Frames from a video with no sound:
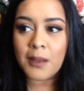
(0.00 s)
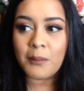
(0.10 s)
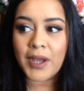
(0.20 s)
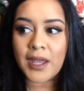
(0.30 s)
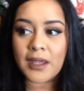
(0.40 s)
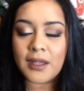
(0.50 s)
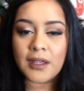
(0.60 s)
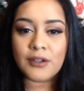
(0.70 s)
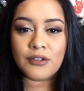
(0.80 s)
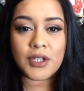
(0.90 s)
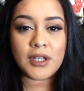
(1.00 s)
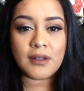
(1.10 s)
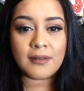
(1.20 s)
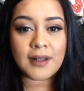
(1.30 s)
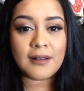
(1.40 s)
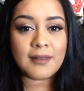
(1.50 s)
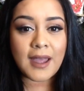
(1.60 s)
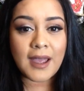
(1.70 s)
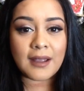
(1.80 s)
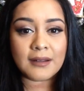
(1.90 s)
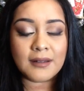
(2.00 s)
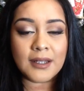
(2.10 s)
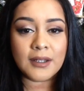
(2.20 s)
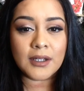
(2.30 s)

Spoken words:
But she said that